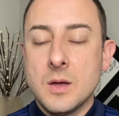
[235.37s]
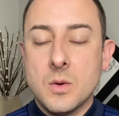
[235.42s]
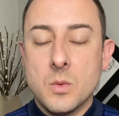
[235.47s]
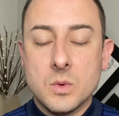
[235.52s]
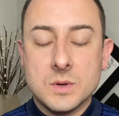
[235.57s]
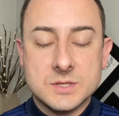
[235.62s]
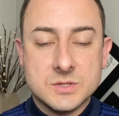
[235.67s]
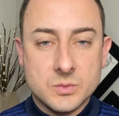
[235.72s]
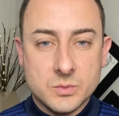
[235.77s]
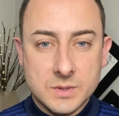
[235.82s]

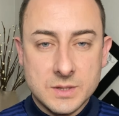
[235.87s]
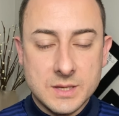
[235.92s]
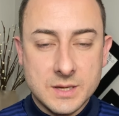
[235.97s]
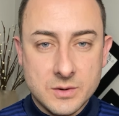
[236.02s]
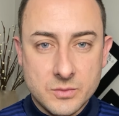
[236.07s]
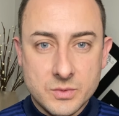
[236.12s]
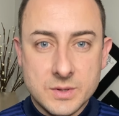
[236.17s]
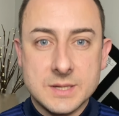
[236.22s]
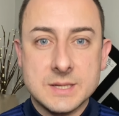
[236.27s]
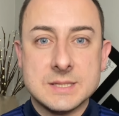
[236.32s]
what's really a
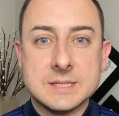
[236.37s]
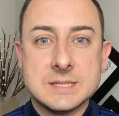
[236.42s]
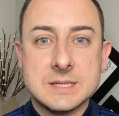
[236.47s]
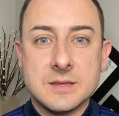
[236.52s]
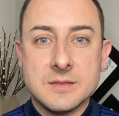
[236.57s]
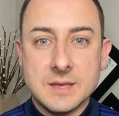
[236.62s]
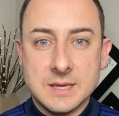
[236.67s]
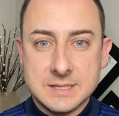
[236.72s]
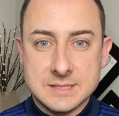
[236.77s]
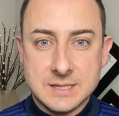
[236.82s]
risk,
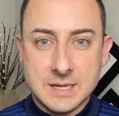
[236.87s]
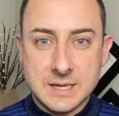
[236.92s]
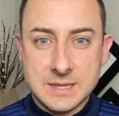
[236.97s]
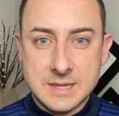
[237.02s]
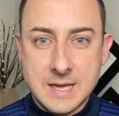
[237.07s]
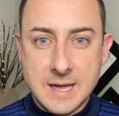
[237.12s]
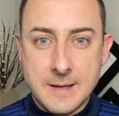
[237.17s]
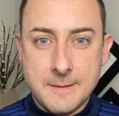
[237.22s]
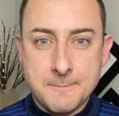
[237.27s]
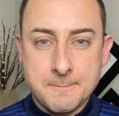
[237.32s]
things like
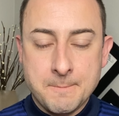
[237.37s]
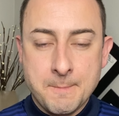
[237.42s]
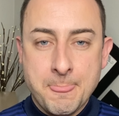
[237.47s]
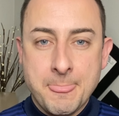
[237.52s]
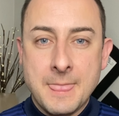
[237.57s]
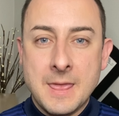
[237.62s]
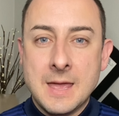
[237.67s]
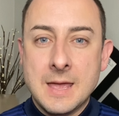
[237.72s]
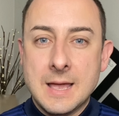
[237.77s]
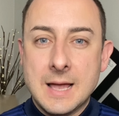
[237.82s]
that.
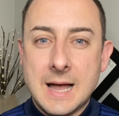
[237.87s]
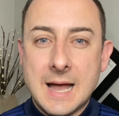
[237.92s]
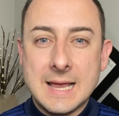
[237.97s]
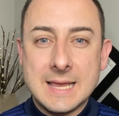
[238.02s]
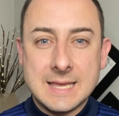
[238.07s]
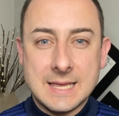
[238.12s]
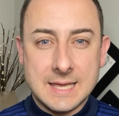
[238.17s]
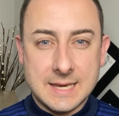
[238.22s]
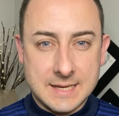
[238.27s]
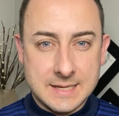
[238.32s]
I
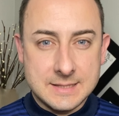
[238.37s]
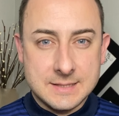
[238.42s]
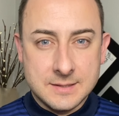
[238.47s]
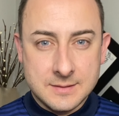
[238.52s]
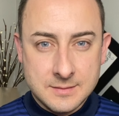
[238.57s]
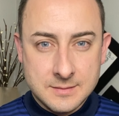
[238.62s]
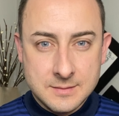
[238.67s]
get it.